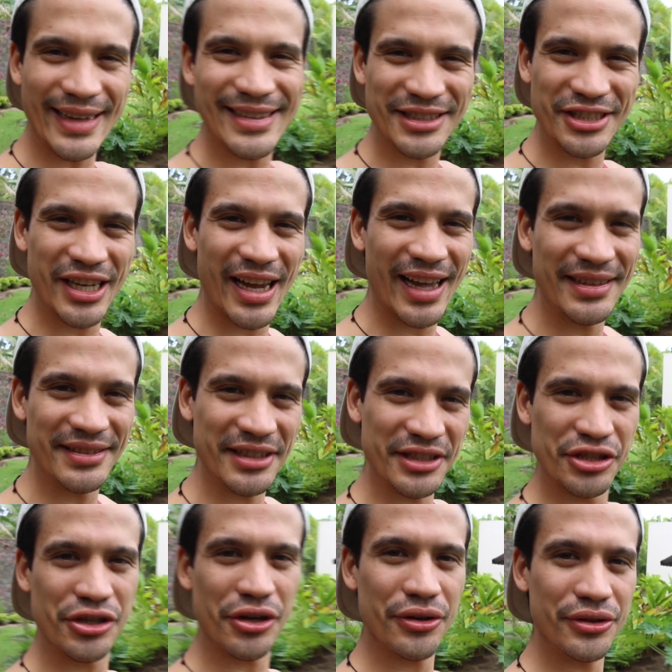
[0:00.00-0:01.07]
take the chance and
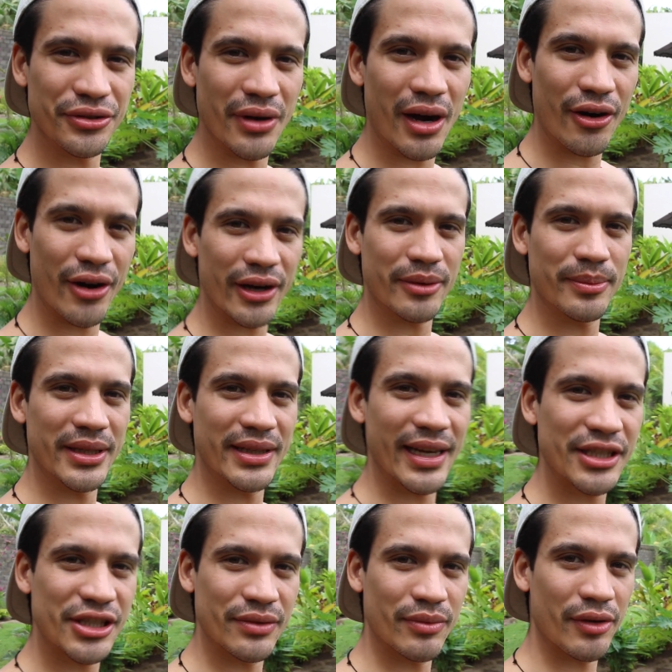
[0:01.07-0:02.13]
show you our
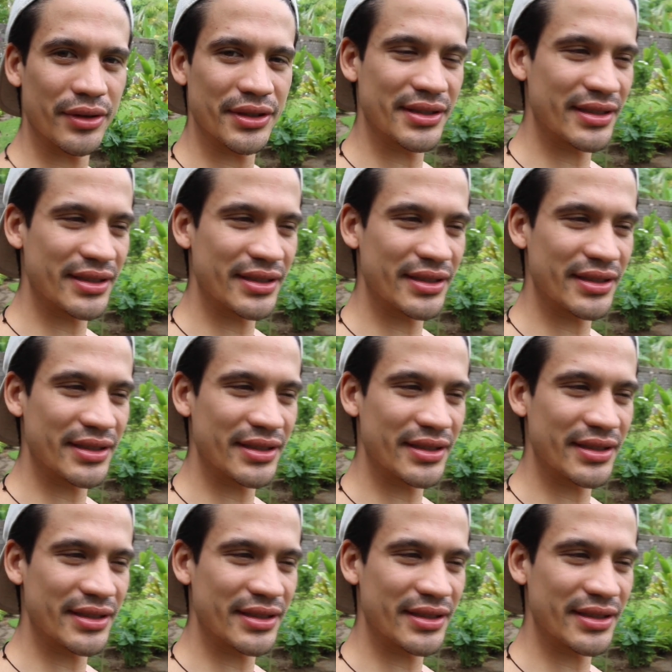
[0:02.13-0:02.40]
accommodation where we're